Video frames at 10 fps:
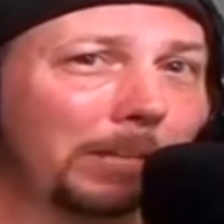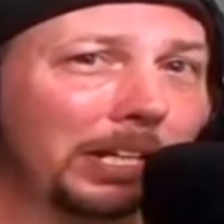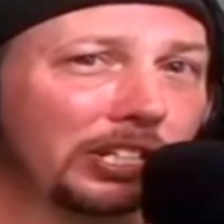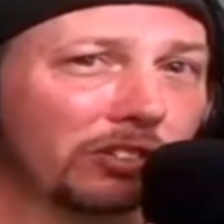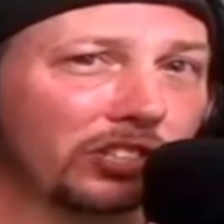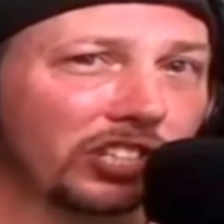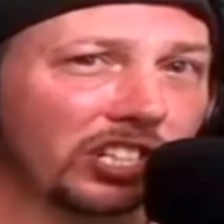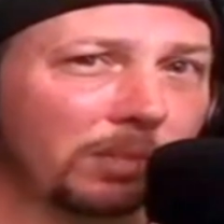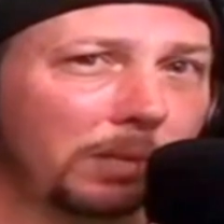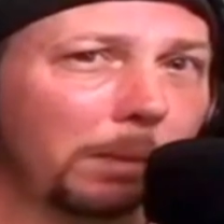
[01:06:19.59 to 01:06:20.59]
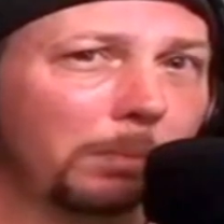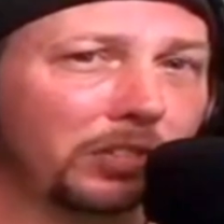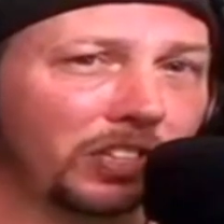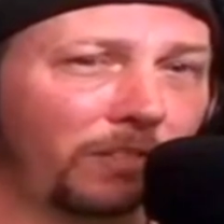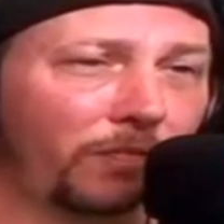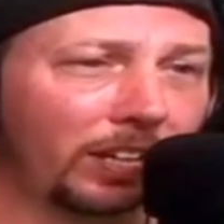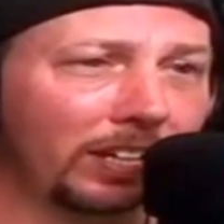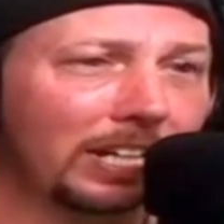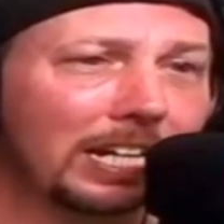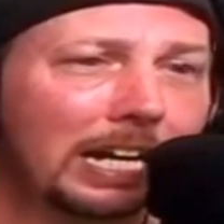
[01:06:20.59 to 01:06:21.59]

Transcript: Eastern, 6 p.m. Pacific.